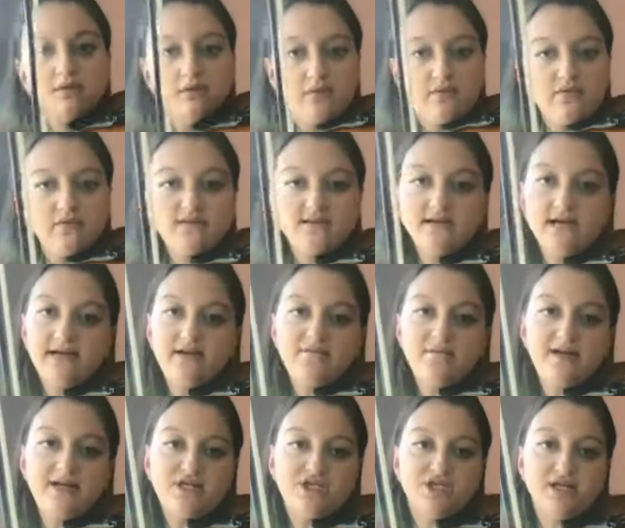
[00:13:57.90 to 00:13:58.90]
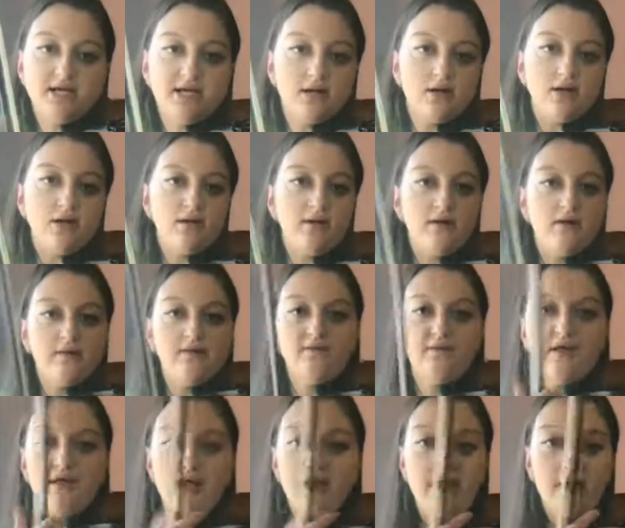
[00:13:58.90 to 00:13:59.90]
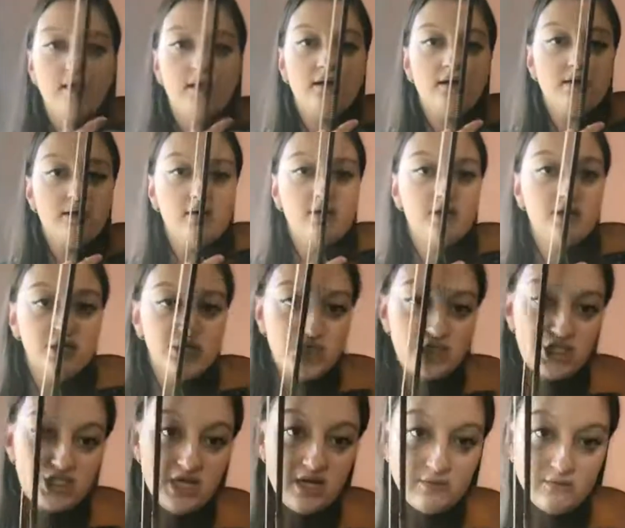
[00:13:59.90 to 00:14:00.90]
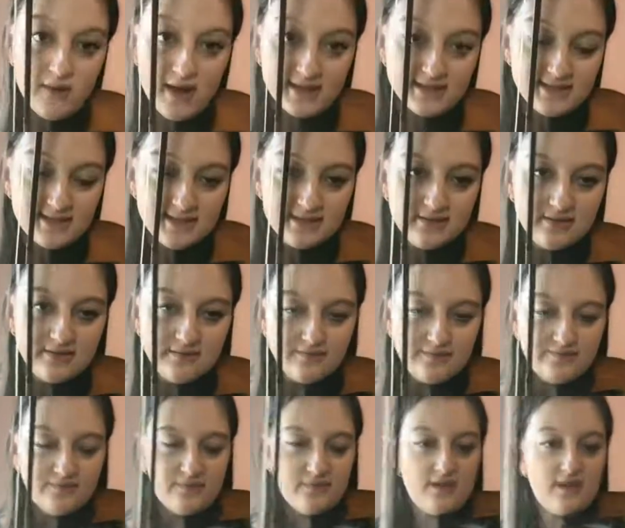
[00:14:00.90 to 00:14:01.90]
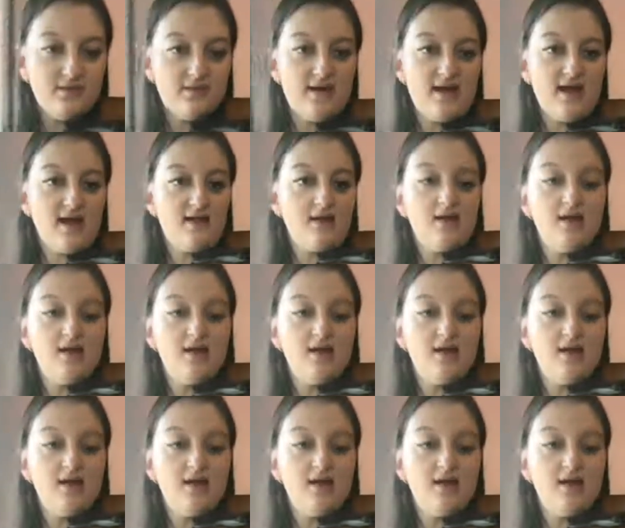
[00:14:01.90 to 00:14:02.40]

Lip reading: the side of my chin on the chin rest. All right?